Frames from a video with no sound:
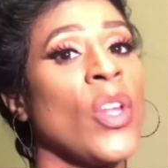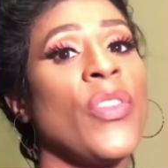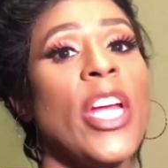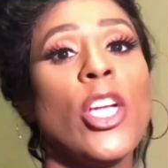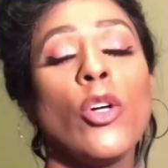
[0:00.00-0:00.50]

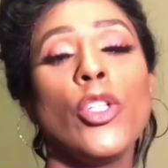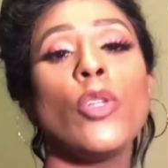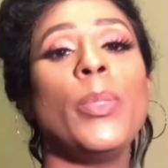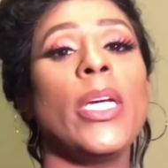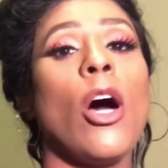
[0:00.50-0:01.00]
They know
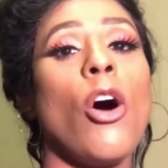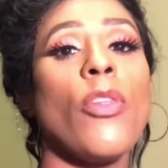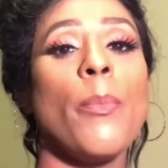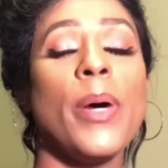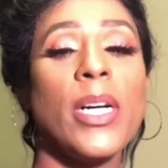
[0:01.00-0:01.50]
you'll be all
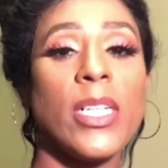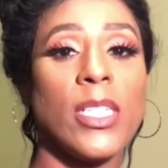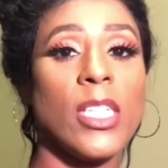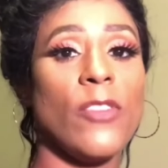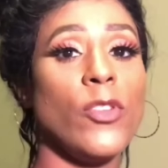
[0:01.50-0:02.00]
the
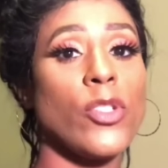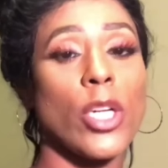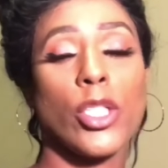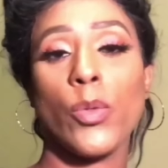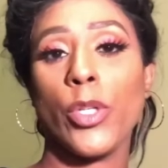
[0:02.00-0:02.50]
buzz if you
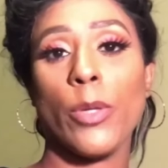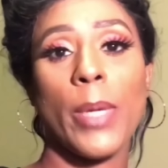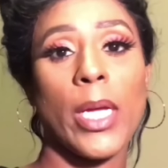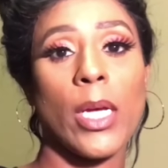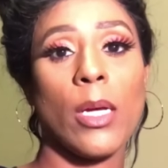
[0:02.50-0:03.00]
start doing your
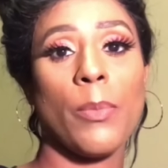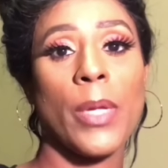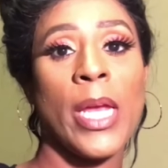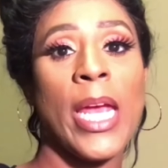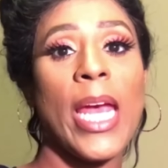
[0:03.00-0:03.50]
makeup.
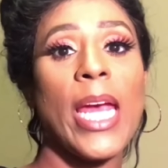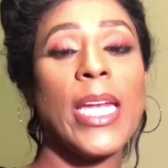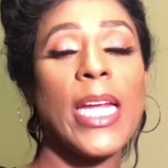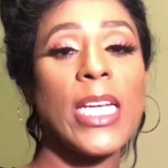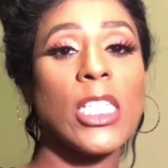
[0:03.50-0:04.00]
And
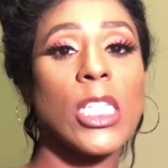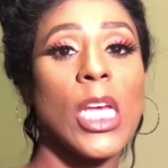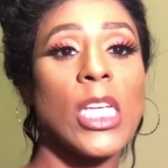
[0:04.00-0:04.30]
his